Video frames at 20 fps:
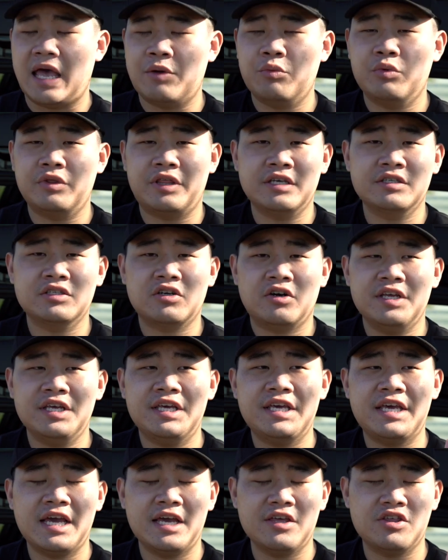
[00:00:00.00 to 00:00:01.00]
And with his car, he
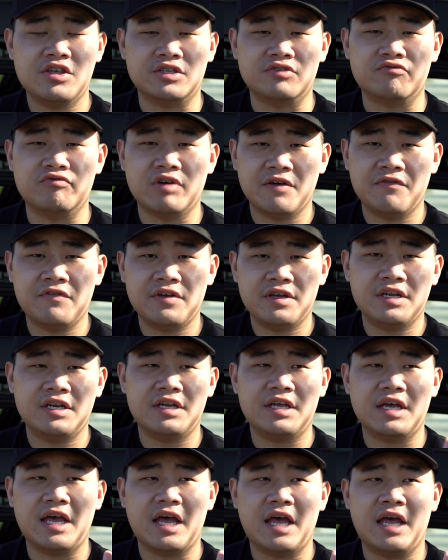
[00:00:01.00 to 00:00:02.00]
can't just rev it
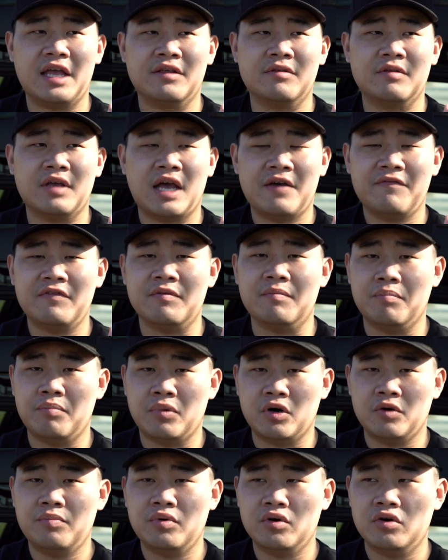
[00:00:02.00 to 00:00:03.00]
and have it
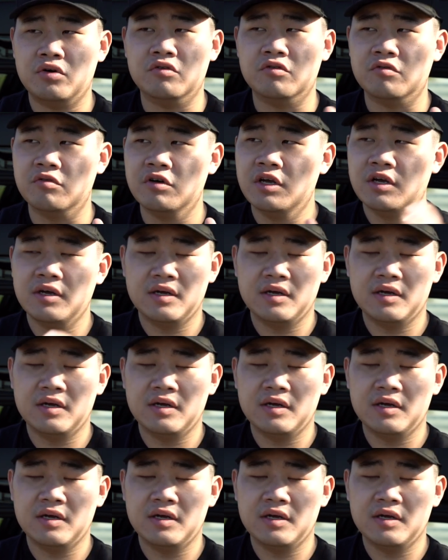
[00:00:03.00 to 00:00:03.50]
burble,